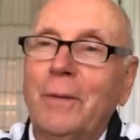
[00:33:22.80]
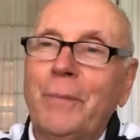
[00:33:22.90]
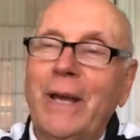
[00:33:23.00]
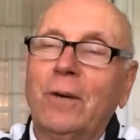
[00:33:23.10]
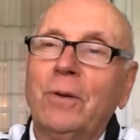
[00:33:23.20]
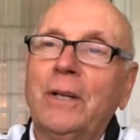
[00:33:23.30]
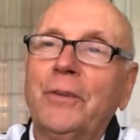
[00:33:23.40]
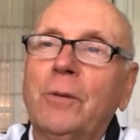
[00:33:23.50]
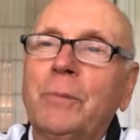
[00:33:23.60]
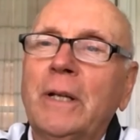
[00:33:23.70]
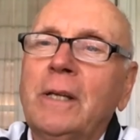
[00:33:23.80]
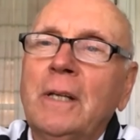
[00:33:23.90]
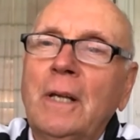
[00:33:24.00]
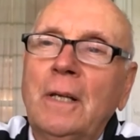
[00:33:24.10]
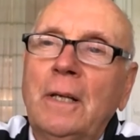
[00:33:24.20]
the background there, but
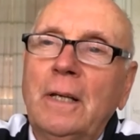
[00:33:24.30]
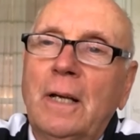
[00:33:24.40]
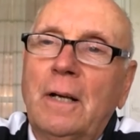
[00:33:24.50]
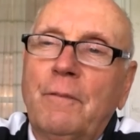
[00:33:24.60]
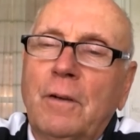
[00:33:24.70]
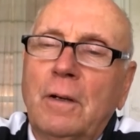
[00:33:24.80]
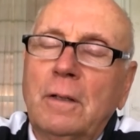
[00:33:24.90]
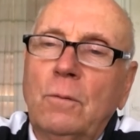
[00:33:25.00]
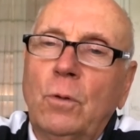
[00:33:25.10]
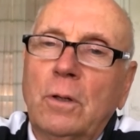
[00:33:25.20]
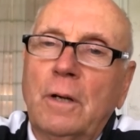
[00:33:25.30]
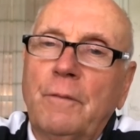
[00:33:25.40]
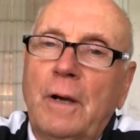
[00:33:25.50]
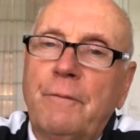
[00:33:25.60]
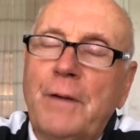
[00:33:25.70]
we're going
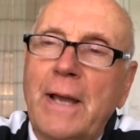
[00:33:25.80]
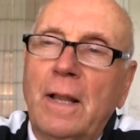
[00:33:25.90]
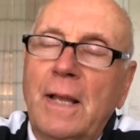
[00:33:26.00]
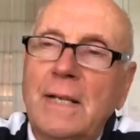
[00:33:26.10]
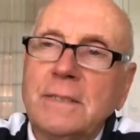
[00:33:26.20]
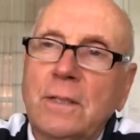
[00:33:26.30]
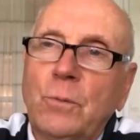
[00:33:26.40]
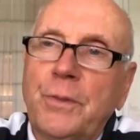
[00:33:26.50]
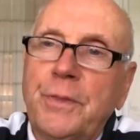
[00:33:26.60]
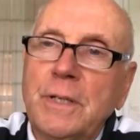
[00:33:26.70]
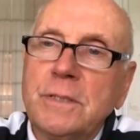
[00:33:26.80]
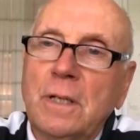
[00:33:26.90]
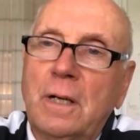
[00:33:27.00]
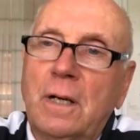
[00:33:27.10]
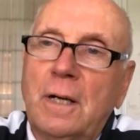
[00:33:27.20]
to finalize it with this,
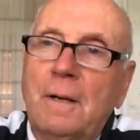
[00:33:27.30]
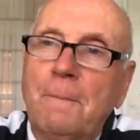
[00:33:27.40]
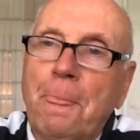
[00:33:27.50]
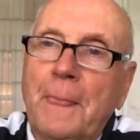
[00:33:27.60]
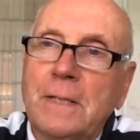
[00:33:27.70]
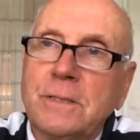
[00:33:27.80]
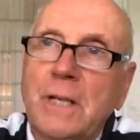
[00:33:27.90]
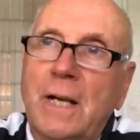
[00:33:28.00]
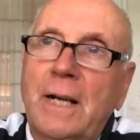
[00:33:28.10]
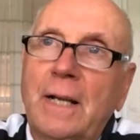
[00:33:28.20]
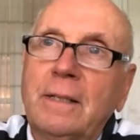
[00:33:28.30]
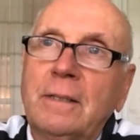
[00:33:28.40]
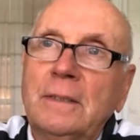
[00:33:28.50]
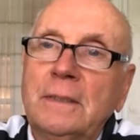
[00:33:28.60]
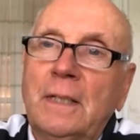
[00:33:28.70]
Asaad.
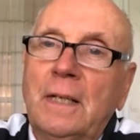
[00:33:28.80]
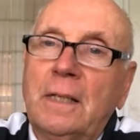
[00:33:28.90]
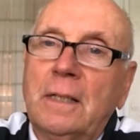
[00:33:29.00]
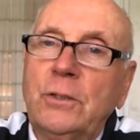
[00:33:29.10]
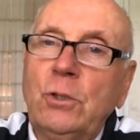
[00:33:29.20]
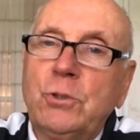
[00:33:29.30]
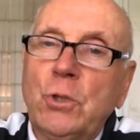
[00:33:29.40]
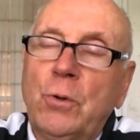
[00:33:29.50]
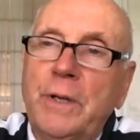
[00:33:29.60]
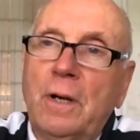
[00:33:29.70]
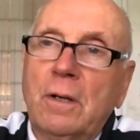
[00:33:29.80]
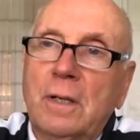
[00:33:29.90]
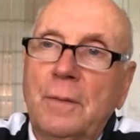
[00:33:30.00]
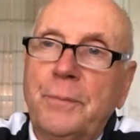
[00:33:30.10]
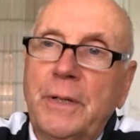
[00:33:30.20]
You joined our
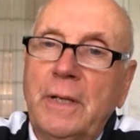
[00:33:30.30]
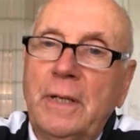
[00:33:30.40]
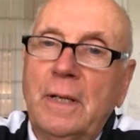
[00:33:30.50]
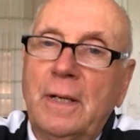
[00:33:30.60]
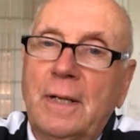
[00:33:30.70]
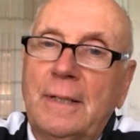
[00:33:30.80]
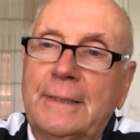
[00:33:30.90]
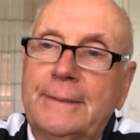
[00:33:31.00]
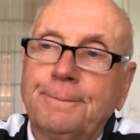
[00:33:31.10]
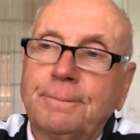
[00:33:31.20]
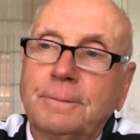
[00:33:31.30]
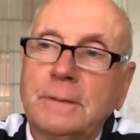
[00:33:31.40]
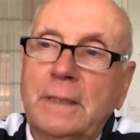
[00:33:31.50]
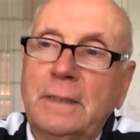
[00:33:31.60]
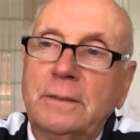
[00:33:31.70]
company
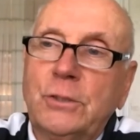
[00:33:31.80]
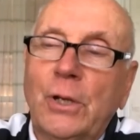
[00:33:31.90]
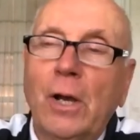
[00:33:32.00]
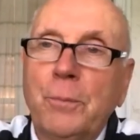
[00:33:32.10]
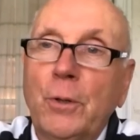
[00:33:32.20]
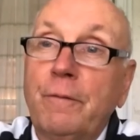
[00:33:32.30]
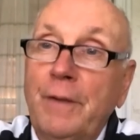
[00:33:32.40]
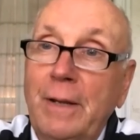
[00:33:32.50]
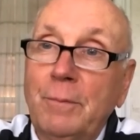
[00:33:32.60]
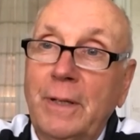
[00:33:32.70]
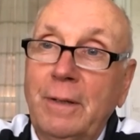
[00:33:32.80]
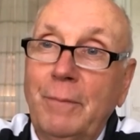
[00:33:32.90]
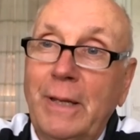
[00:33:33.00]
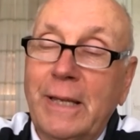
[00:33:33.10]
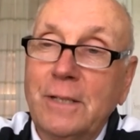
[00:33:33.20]
to help your family
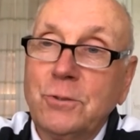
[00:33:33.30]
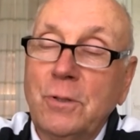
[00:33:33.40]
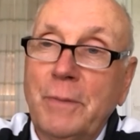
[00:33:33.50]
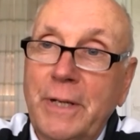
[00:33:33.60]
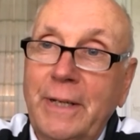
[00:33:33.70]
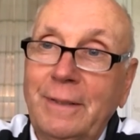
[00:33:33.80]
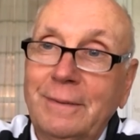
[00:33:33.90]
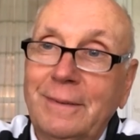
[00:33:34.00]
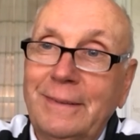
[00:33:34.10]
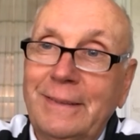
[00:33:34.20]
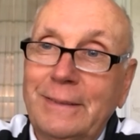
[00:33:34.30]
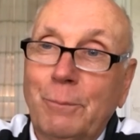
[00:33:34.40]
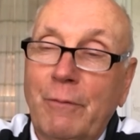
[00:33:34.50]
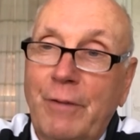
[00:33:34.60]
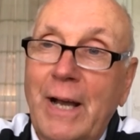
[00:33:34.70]
make extra money to
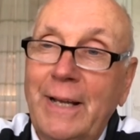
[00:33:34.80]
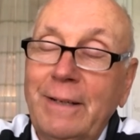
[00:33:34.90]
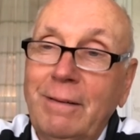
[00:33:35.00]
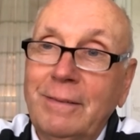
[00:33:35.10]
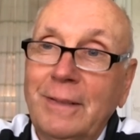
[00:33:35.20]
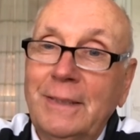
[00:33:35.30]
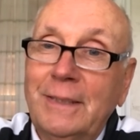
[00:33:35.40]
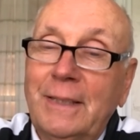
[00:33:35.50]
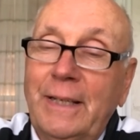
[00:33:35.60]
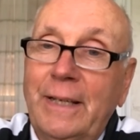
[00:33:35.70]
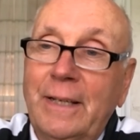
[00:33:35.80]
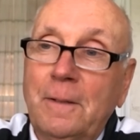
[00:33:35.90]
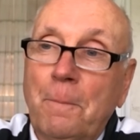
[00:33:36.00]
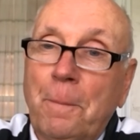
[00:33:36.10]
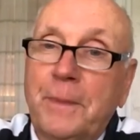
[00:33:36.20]
provide.
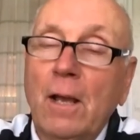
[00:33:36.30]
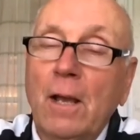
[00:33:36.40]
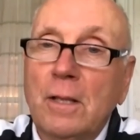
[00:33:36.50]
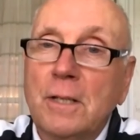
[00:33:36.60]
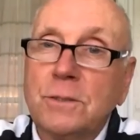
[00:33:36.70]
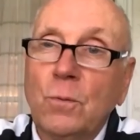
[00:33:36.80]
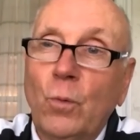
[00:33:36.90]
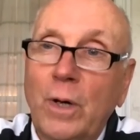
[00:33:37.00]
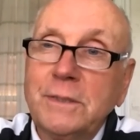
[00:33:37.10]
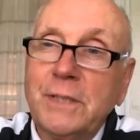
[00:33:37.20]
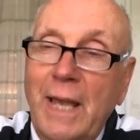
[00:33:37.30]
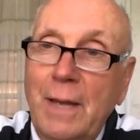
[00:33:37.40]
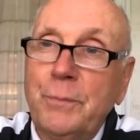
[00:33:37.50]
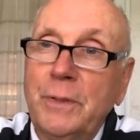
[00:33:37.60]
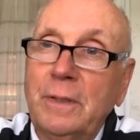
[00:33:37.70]
And tell us what's
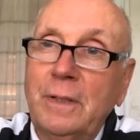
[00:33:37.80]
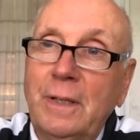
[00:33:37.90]
happened